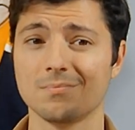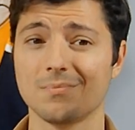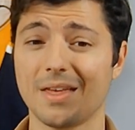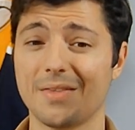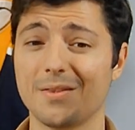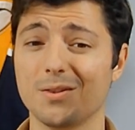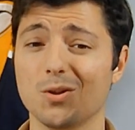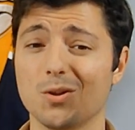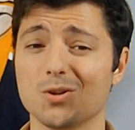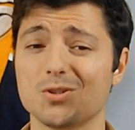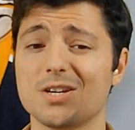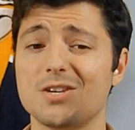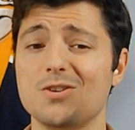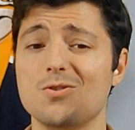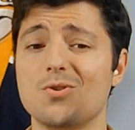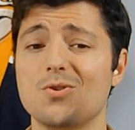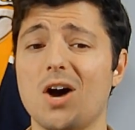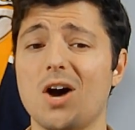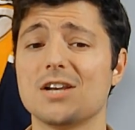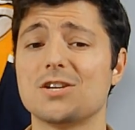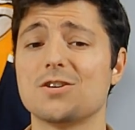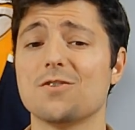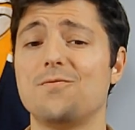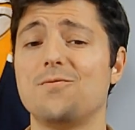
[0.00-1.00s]
And it looks like you
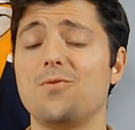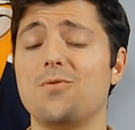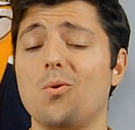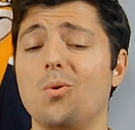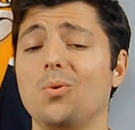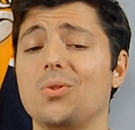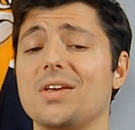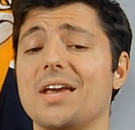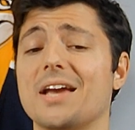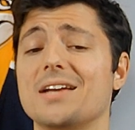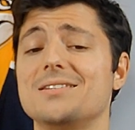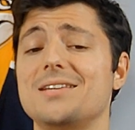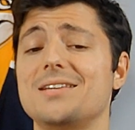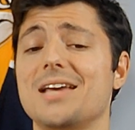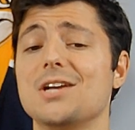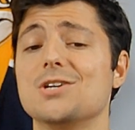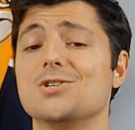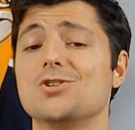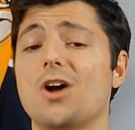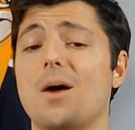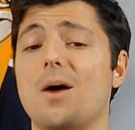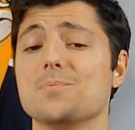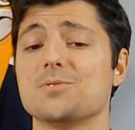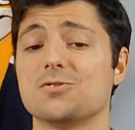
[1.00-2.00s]
got Toffoli and
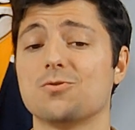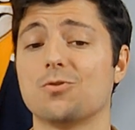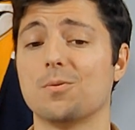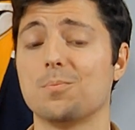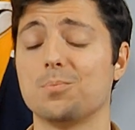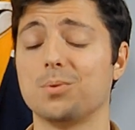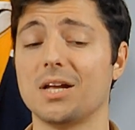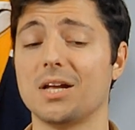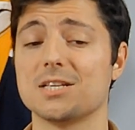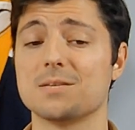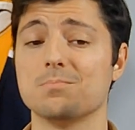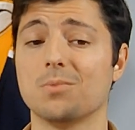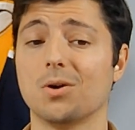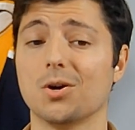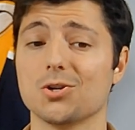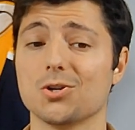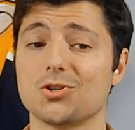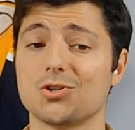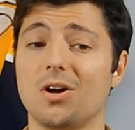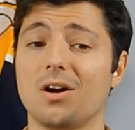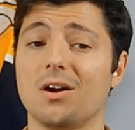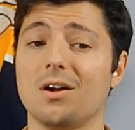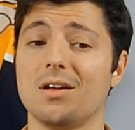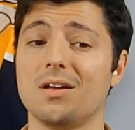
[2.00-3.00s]
Tage Thompson to replace
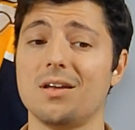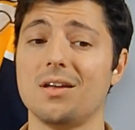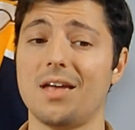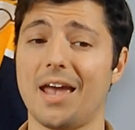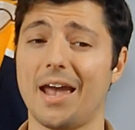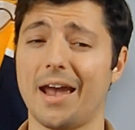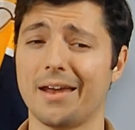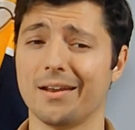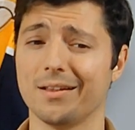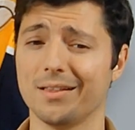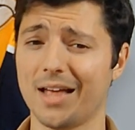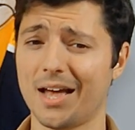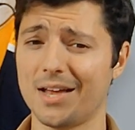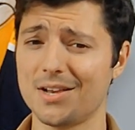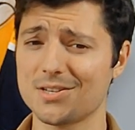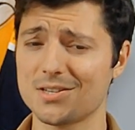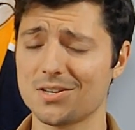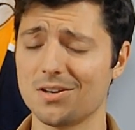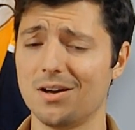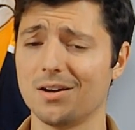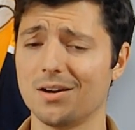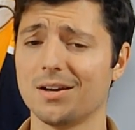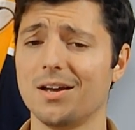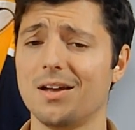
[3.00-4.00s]
Marchand and
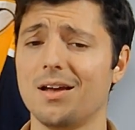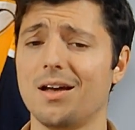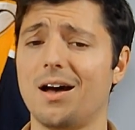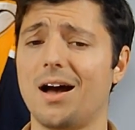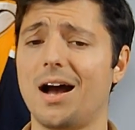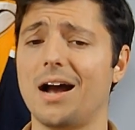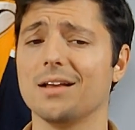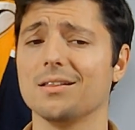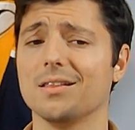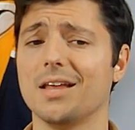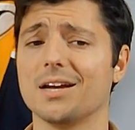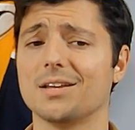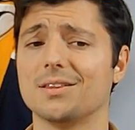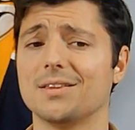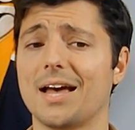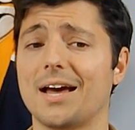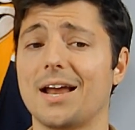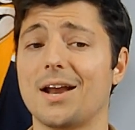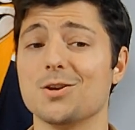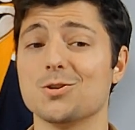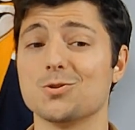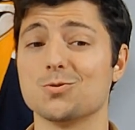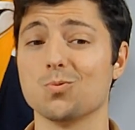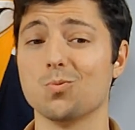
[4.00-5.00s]
Landeskog. I like
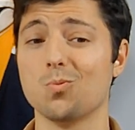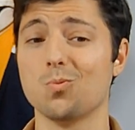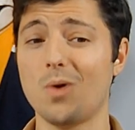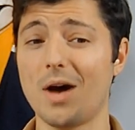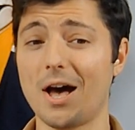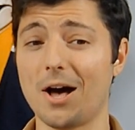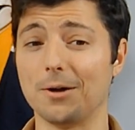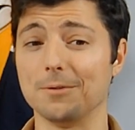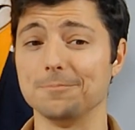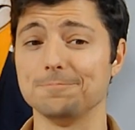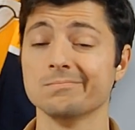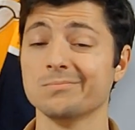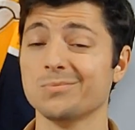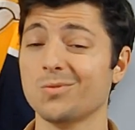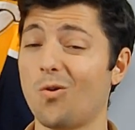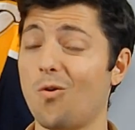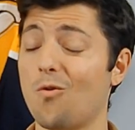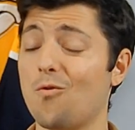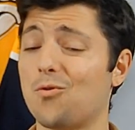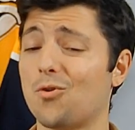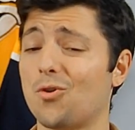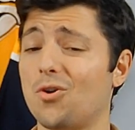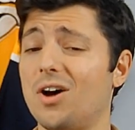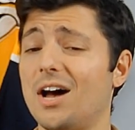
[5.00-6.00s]
that as well.
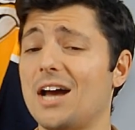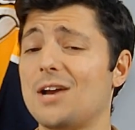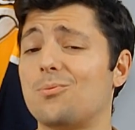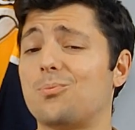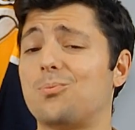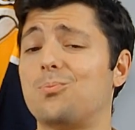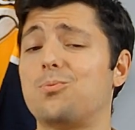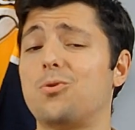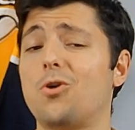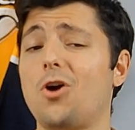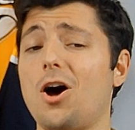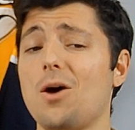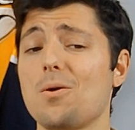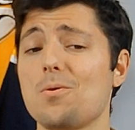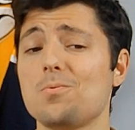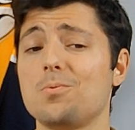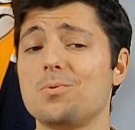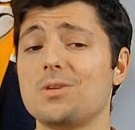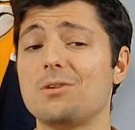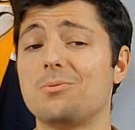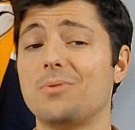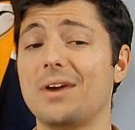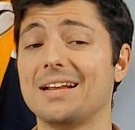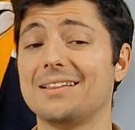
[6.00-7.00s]
Overall, I'd
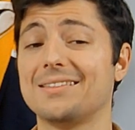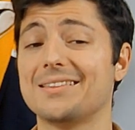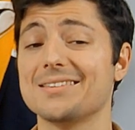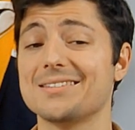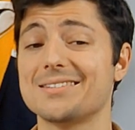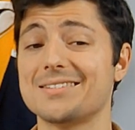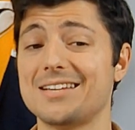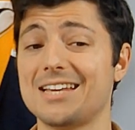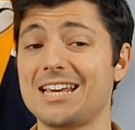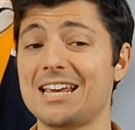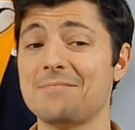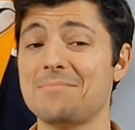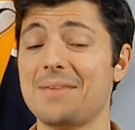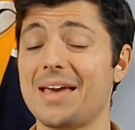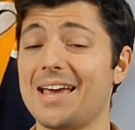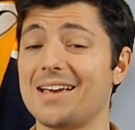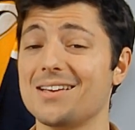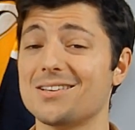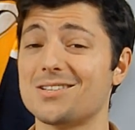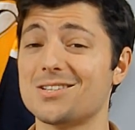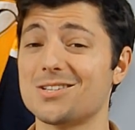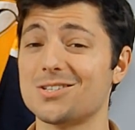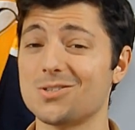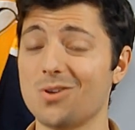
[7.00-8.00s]
probably rate this team
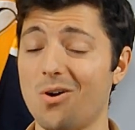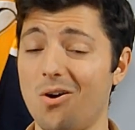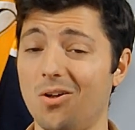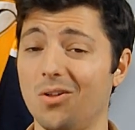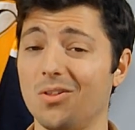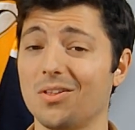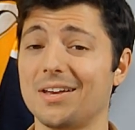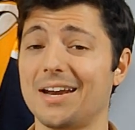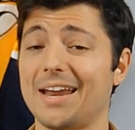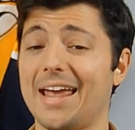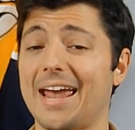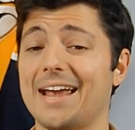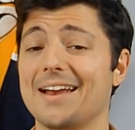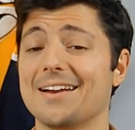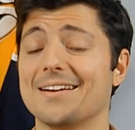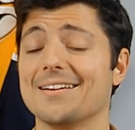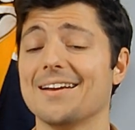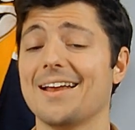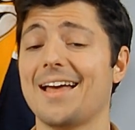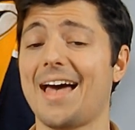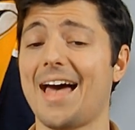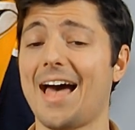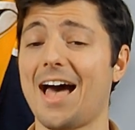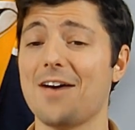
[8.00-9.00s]
a solid
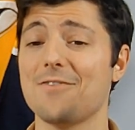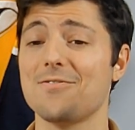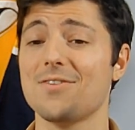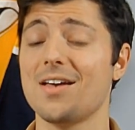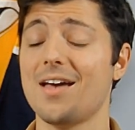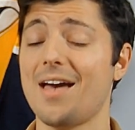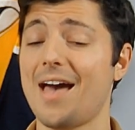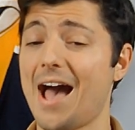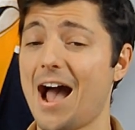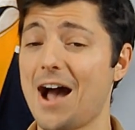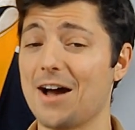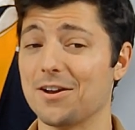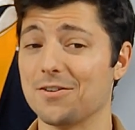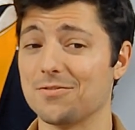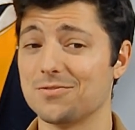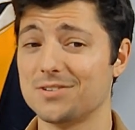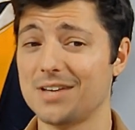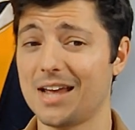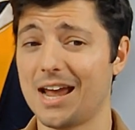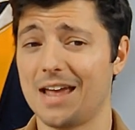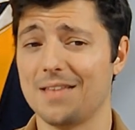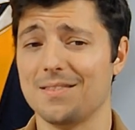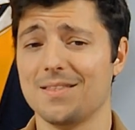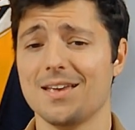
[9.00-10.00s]
8.5 out of
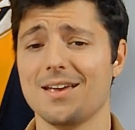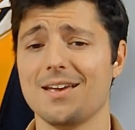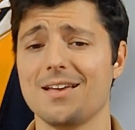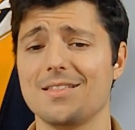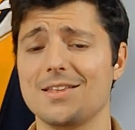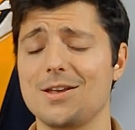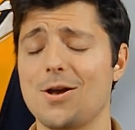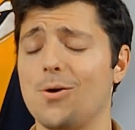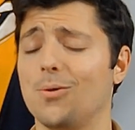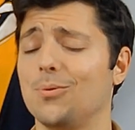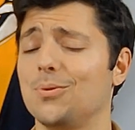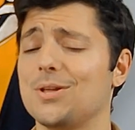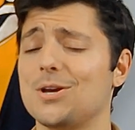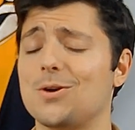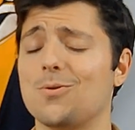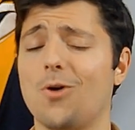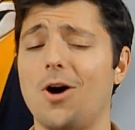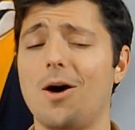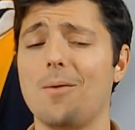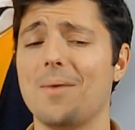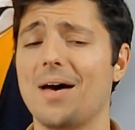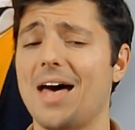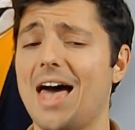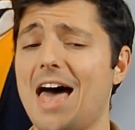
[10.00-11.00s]
10. The only
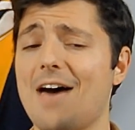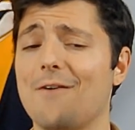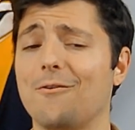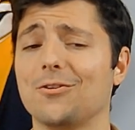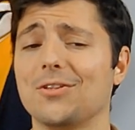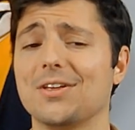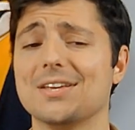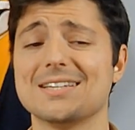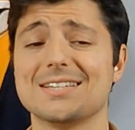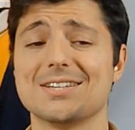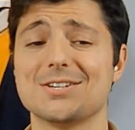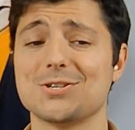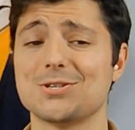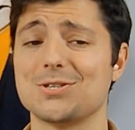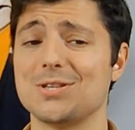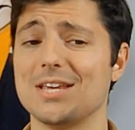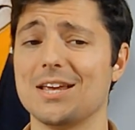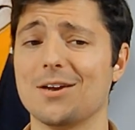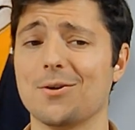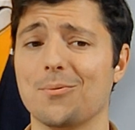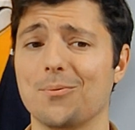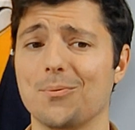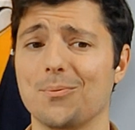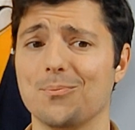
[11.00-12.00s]
qualm I have with it is just
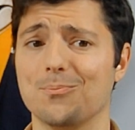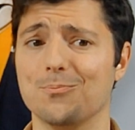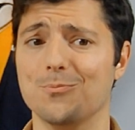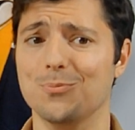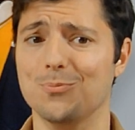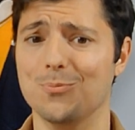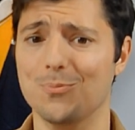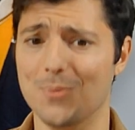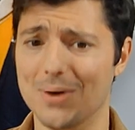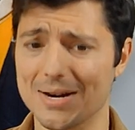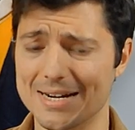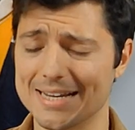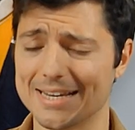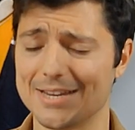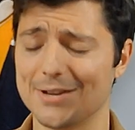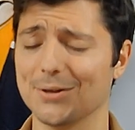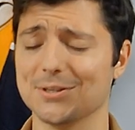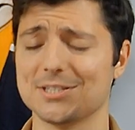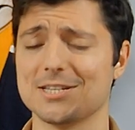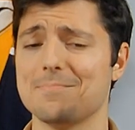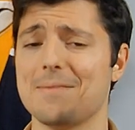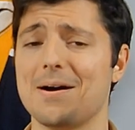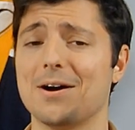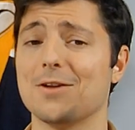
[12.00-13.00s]
the
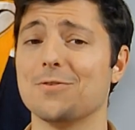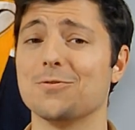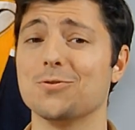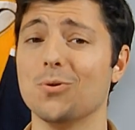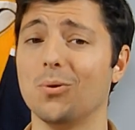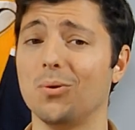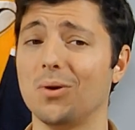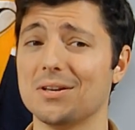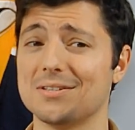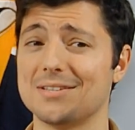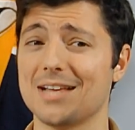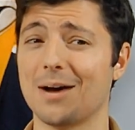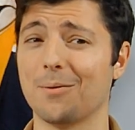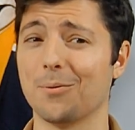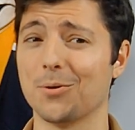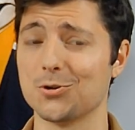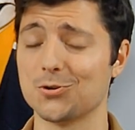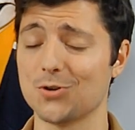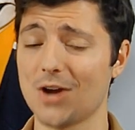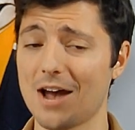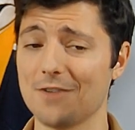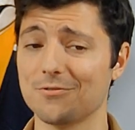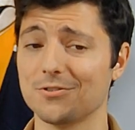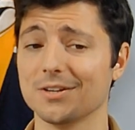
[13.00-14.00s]
ridiculous amount of goalies that were
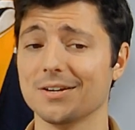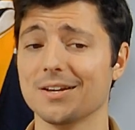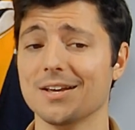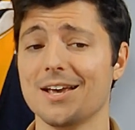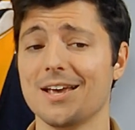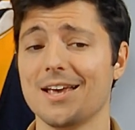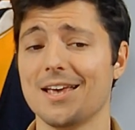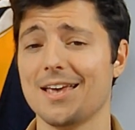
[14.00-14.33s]
drafted.